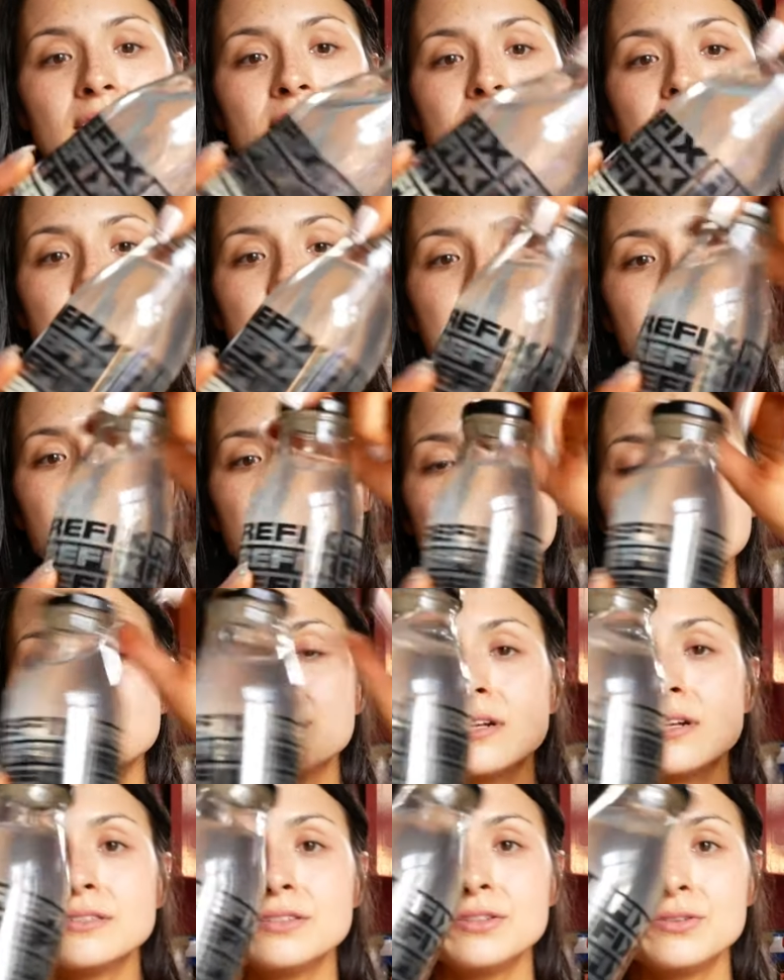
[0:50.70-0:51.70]
a little bit of
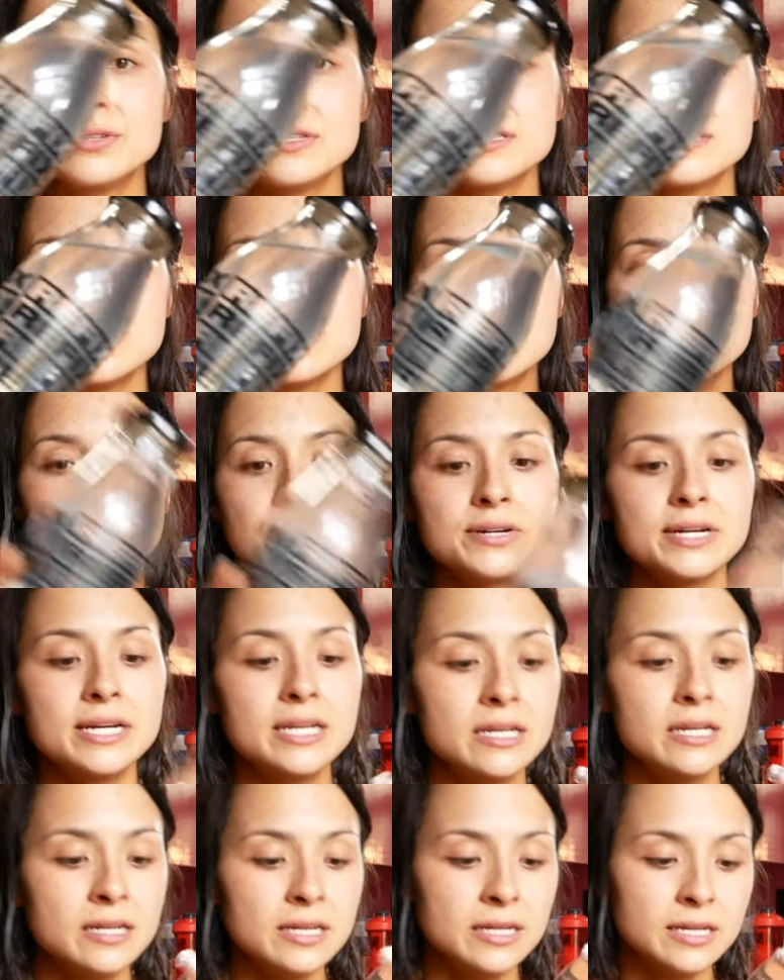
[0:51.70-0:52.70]
salt, you can see through
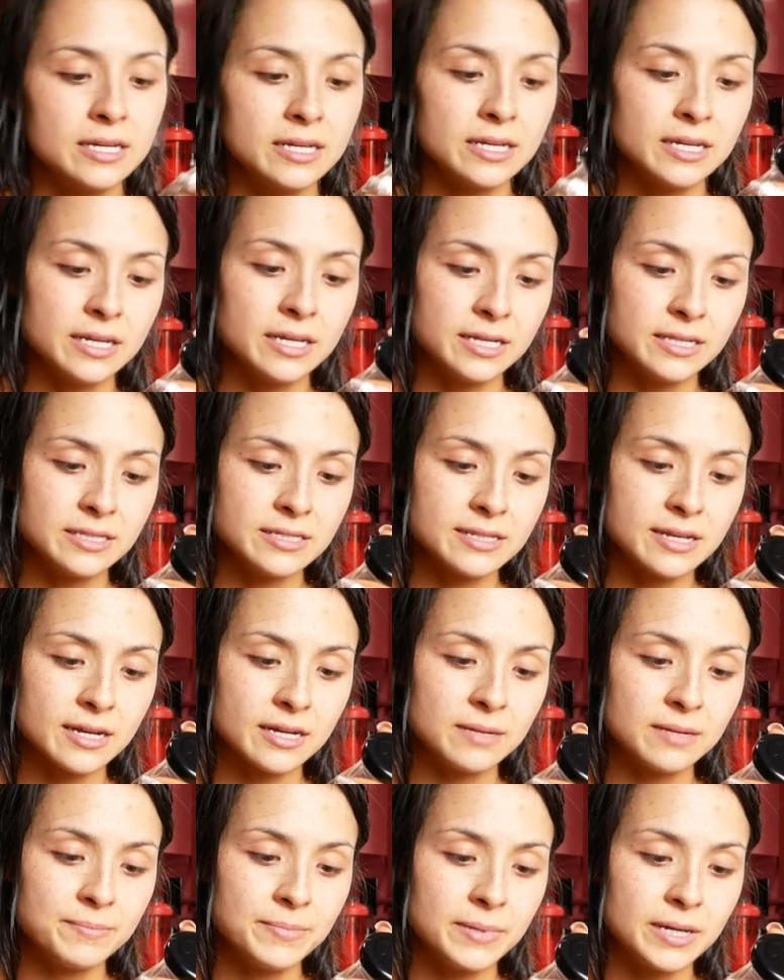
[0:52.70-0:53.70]
it. It's
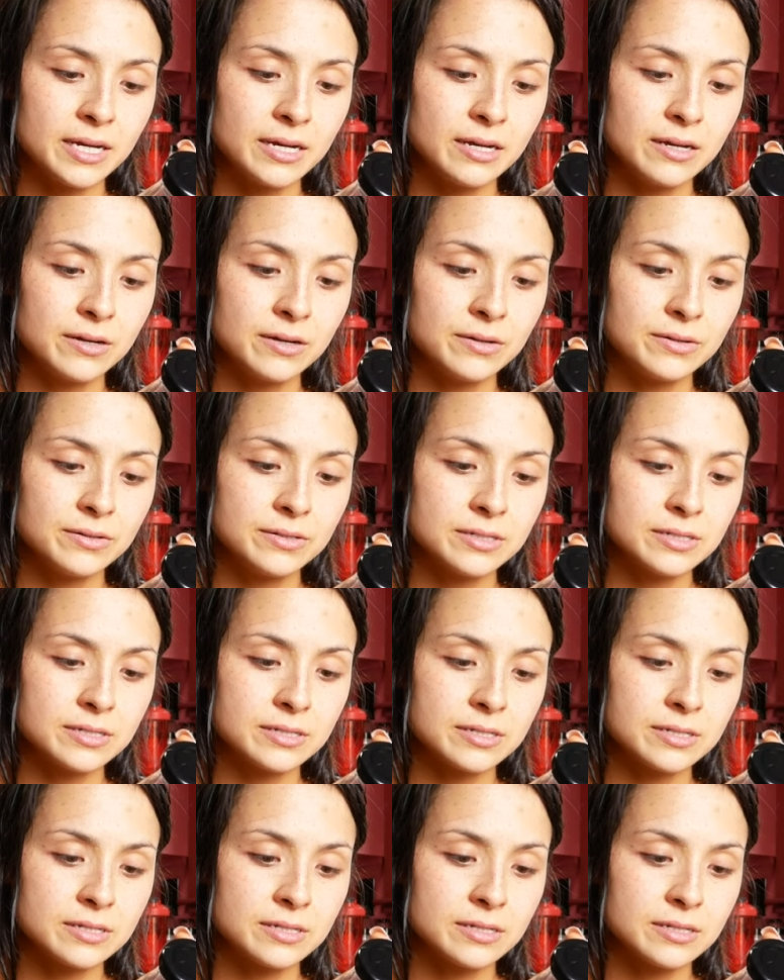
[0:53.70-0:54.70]
got
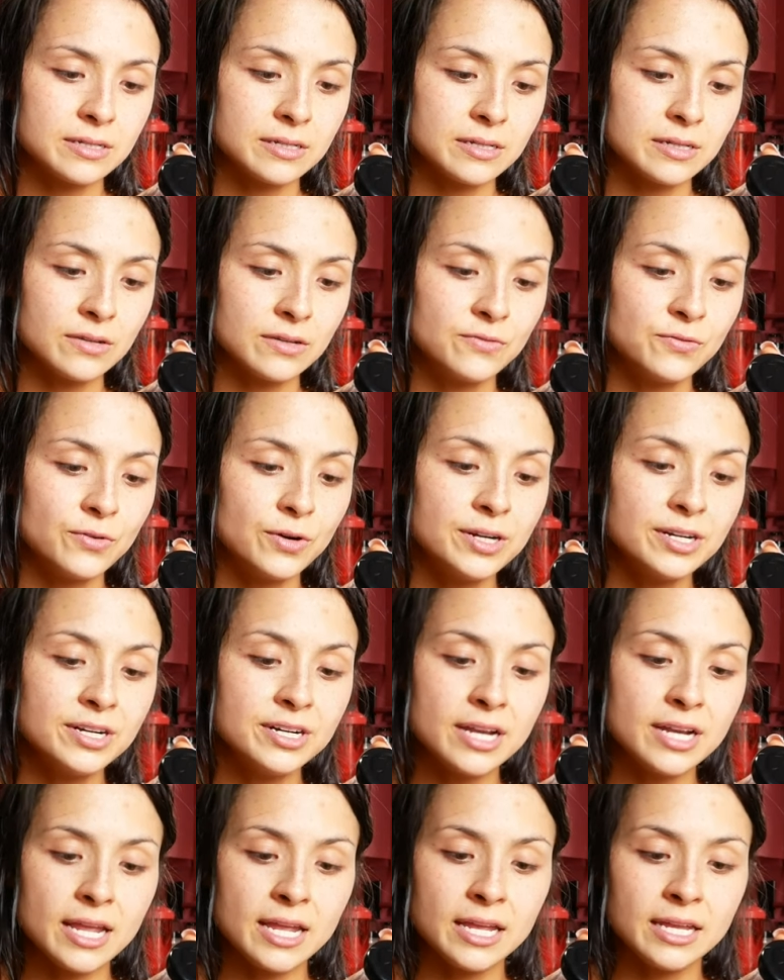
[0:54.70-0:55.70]
about four
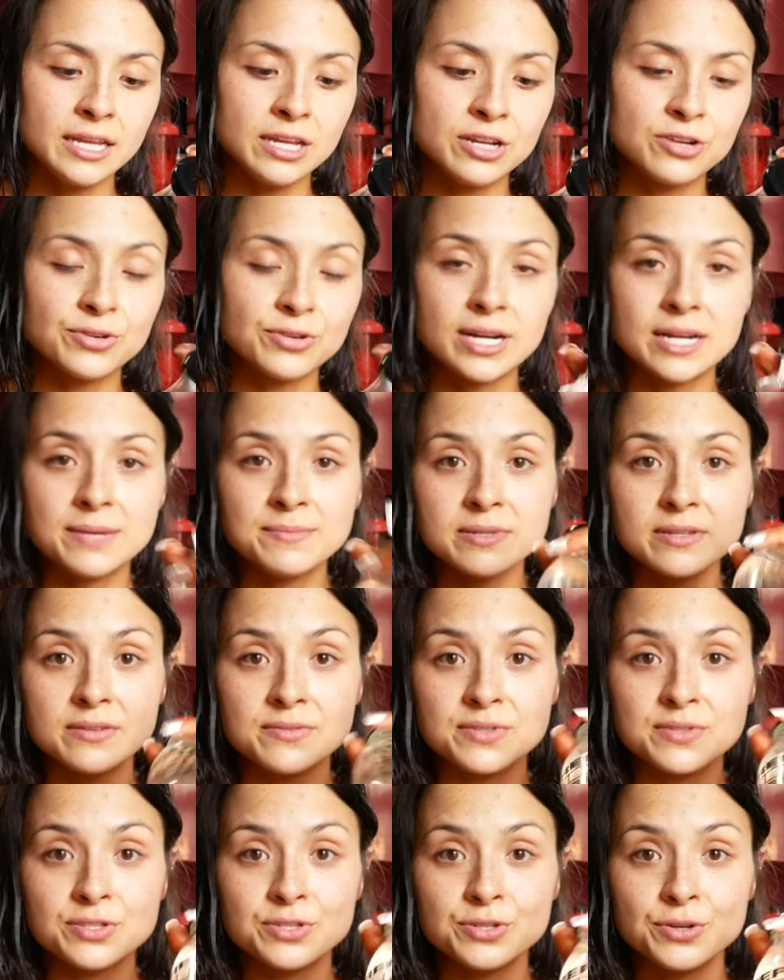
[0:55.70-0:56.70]
hundred eighty grams
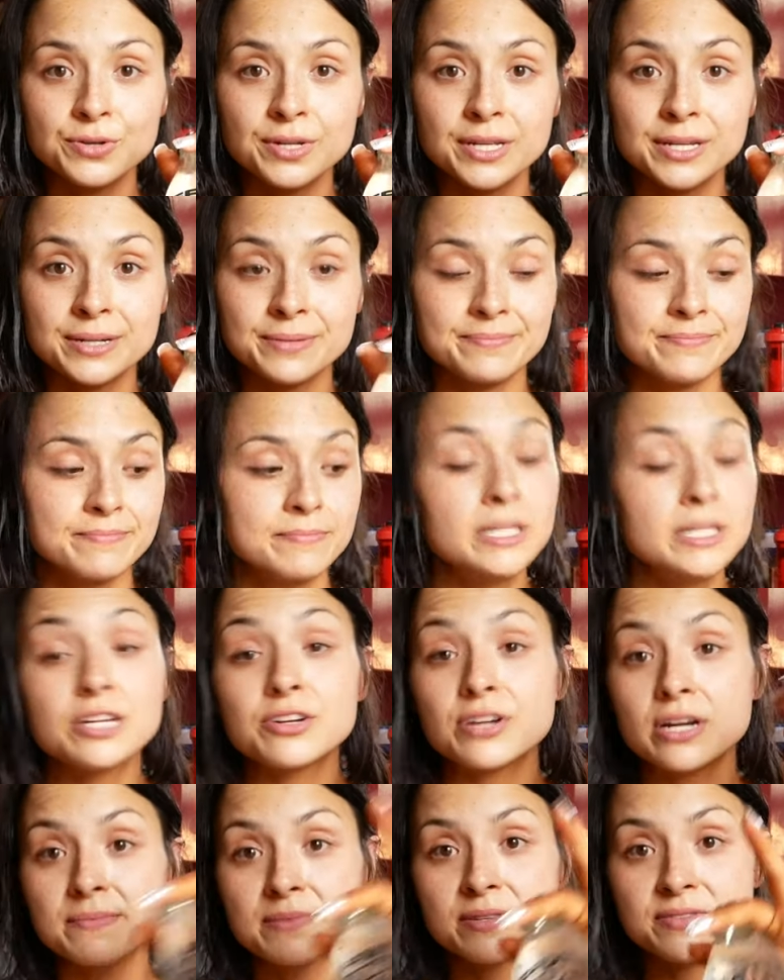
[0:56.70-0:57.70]
of sodium,
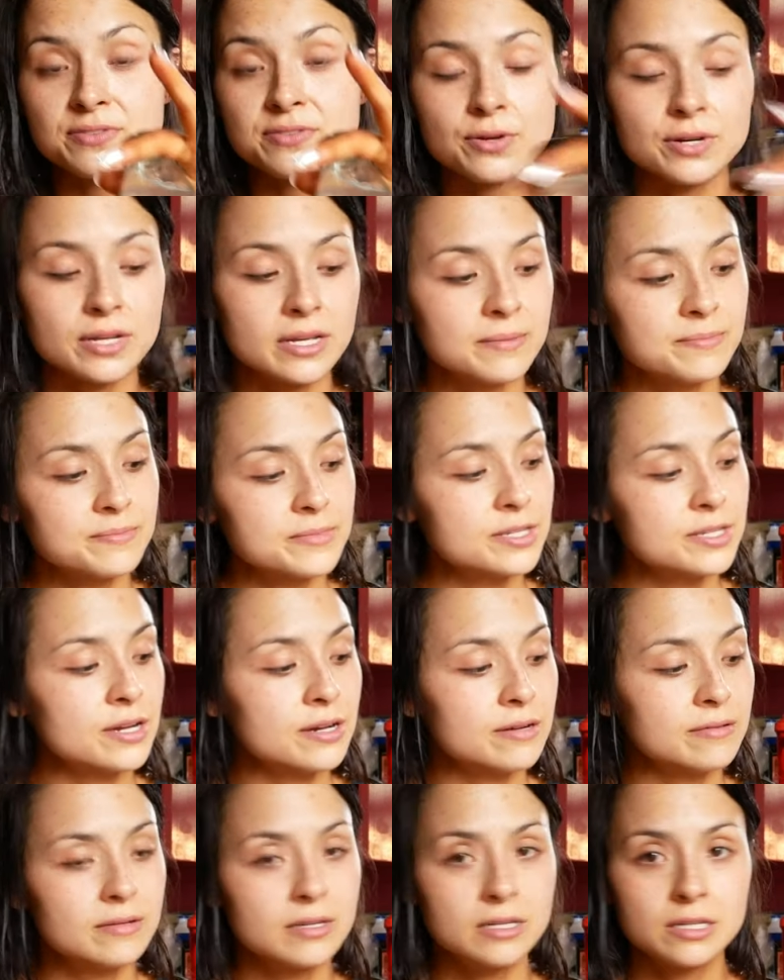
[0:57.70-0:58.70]
milligrams of sodium.
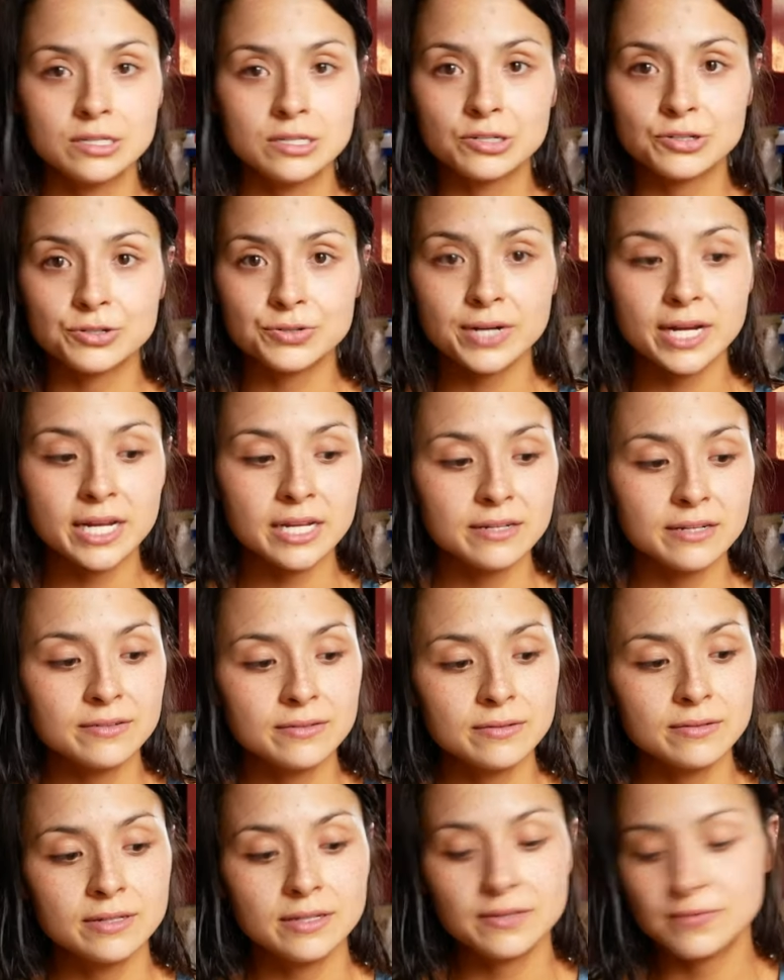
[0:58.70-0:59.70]
So great
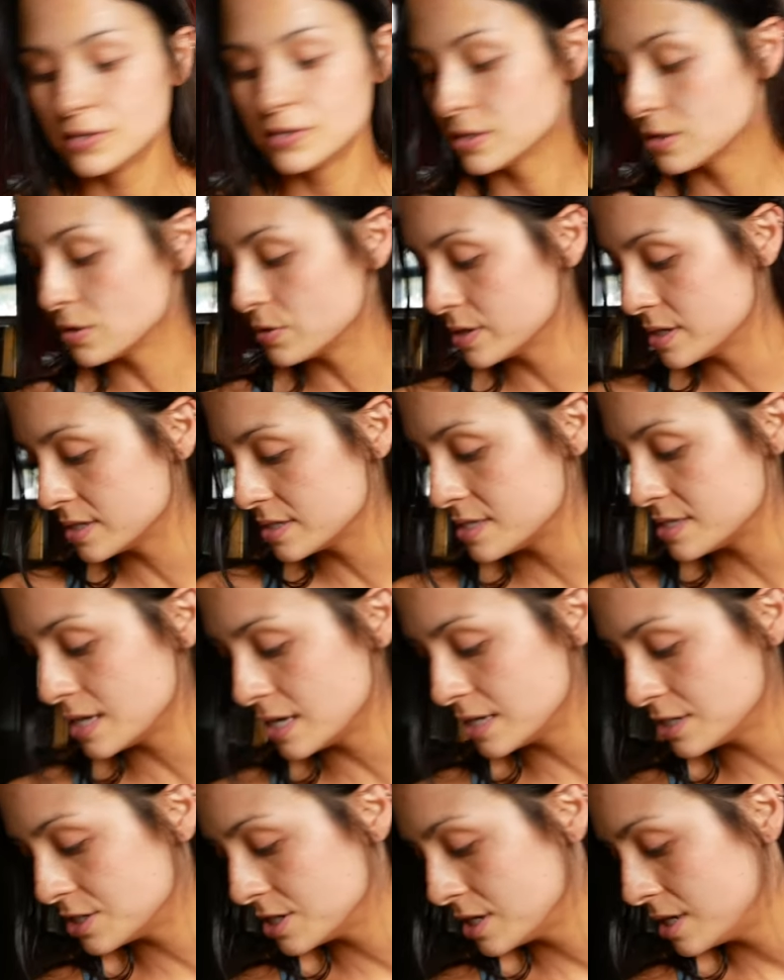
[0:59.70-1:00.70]
if you're going on
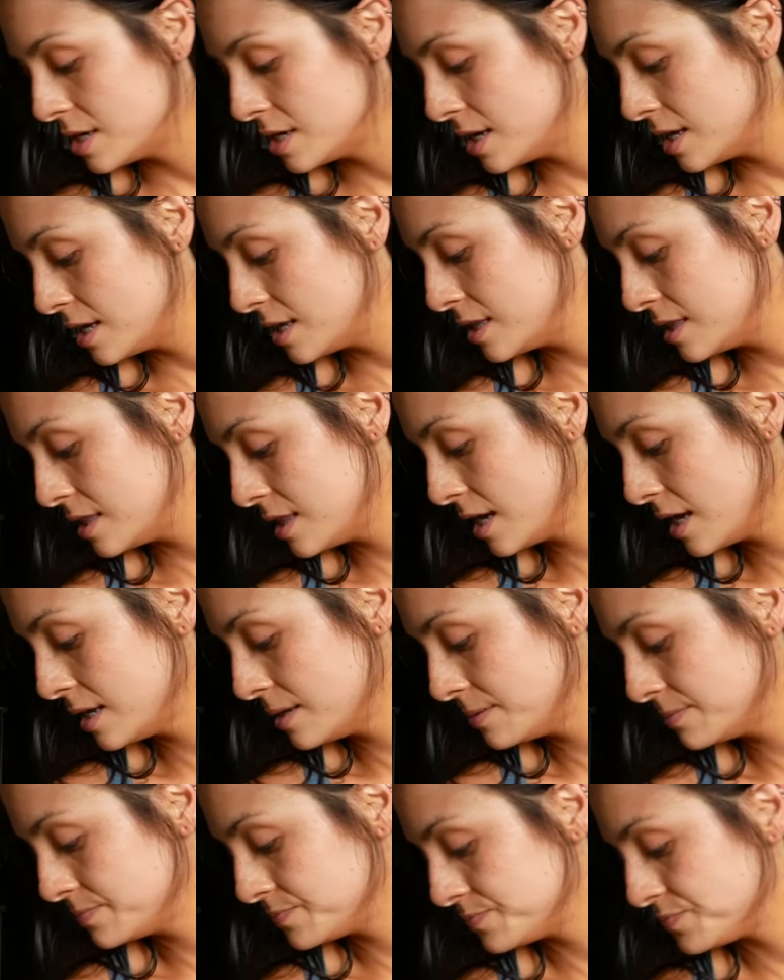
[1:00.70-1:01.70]
stage.
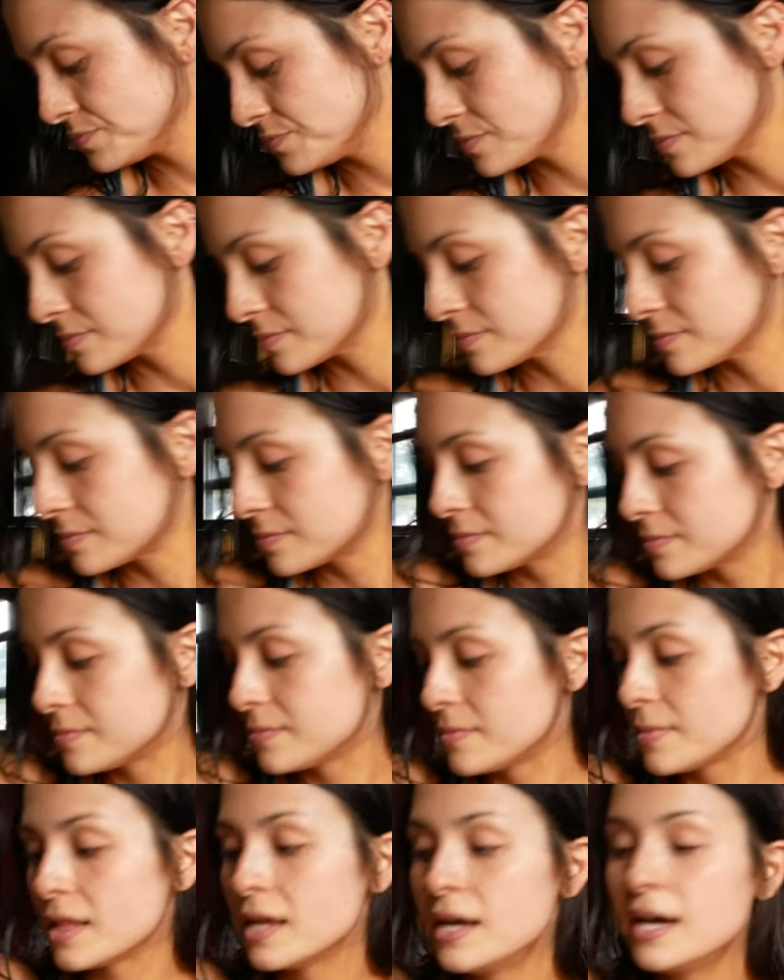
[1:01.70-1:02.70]
Then
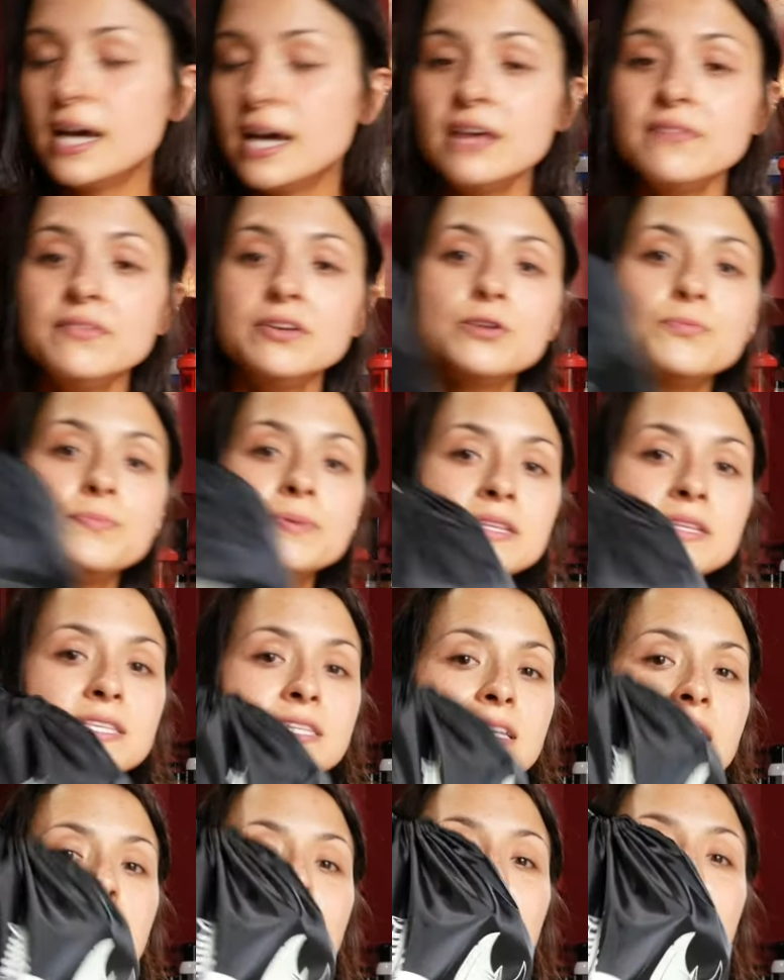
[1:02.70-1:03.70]
I haven't opened this
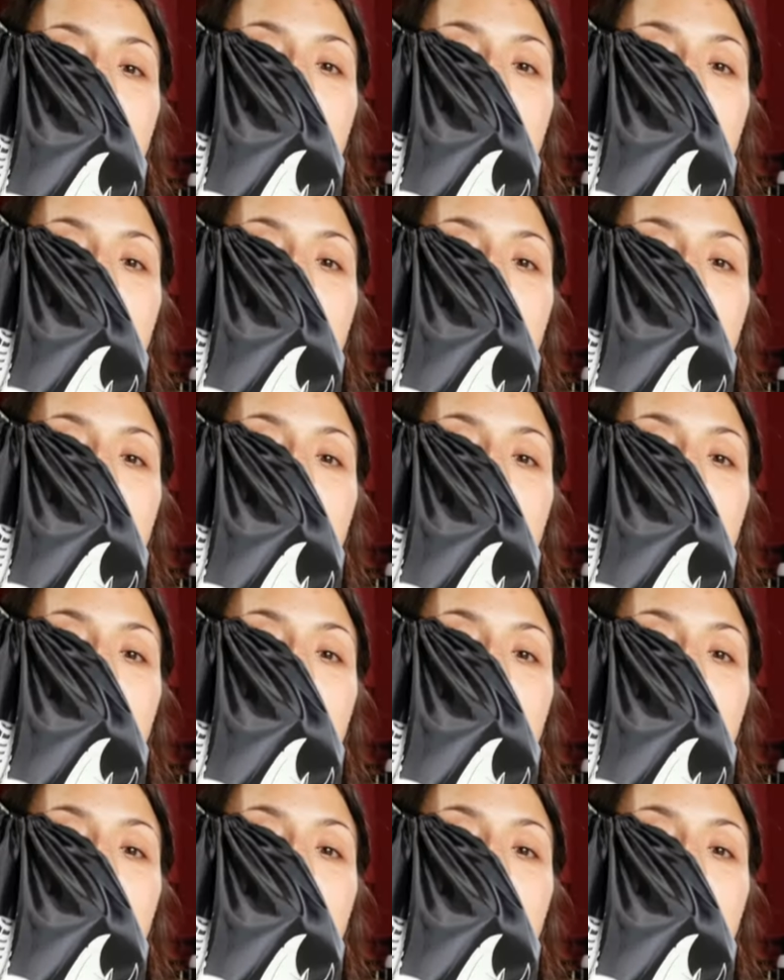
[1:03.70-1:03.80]
yet.